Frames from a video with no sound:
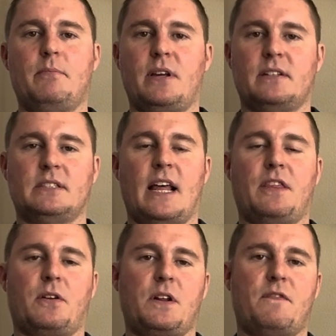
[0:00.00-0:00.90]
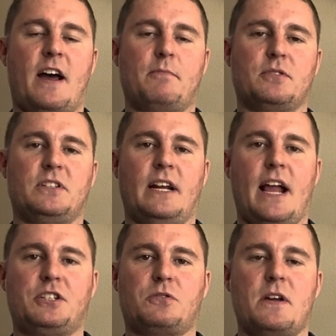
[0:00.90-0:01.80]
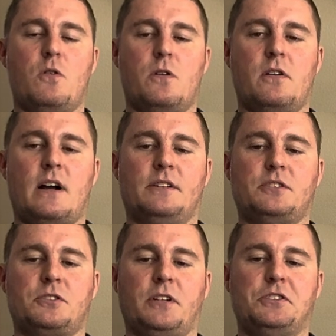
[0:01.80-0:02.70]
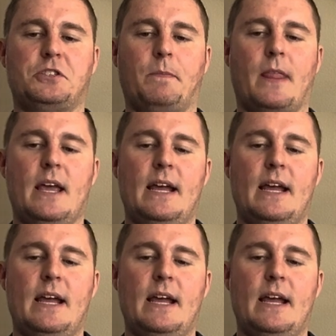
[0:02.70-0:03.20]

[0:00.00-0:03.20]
because of that 35% X-ray oil concentration.